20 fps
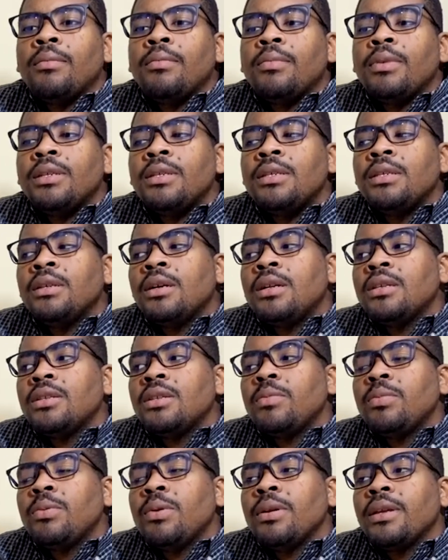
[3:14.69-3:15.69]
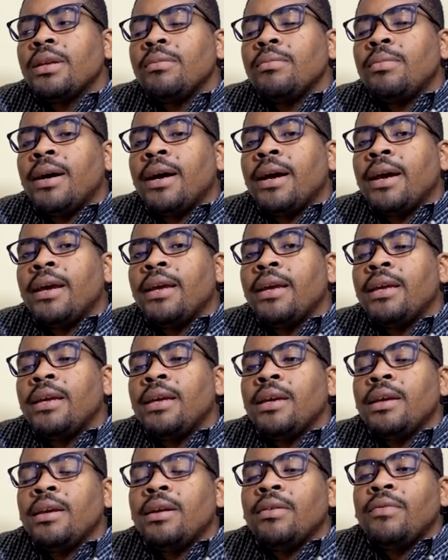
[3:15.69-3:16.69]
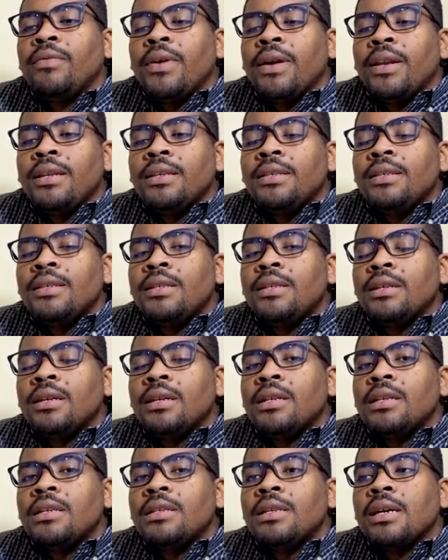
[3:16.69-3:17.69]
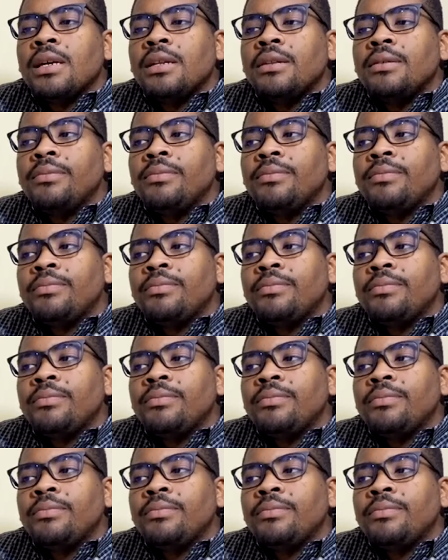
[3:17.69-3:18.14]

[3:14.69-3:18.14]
This is all supported by Fed decisions and